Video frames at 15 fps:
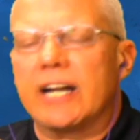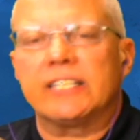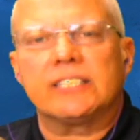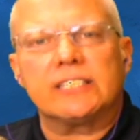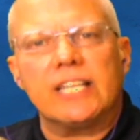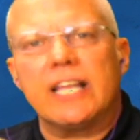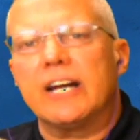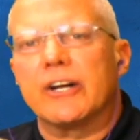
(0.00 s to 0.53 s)

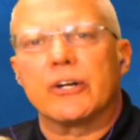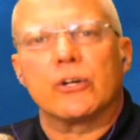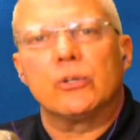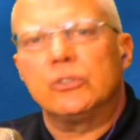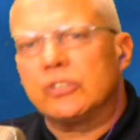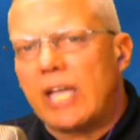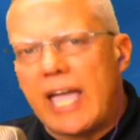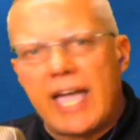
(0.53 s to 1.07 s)
senator
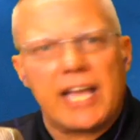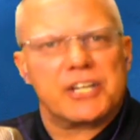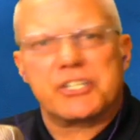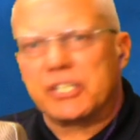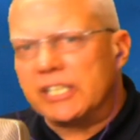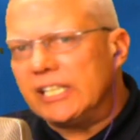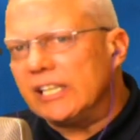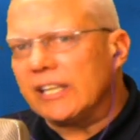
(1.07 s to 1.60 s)
who's
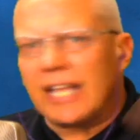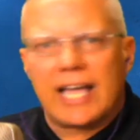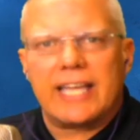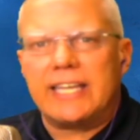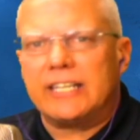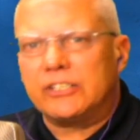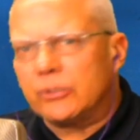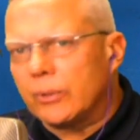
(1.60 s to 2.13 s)
actually
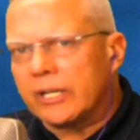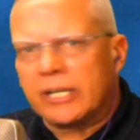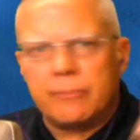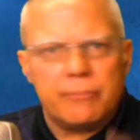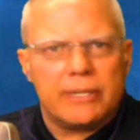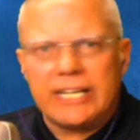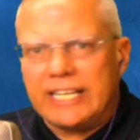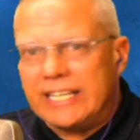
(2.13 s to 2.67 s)
lying to a
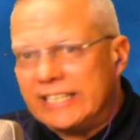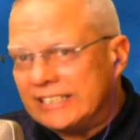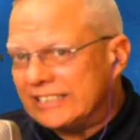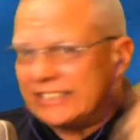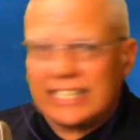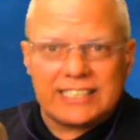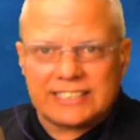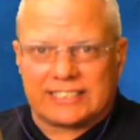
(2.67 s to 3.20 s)
committee he
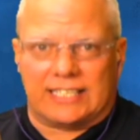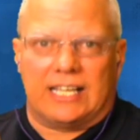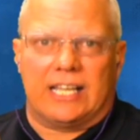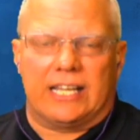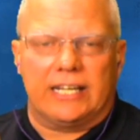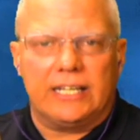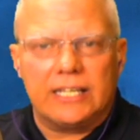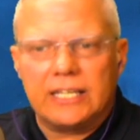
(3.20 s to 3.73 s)
sits
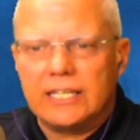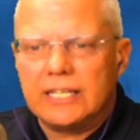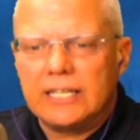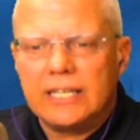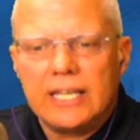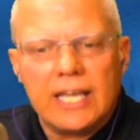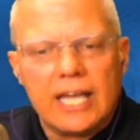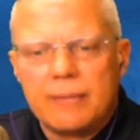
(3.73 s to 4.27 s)
on.
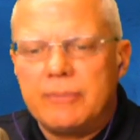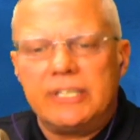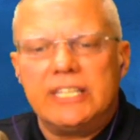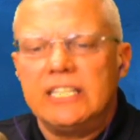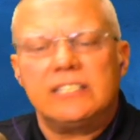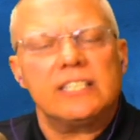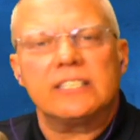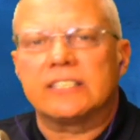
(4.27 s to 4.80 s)
I mean,
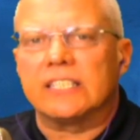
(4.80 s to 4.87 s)
this is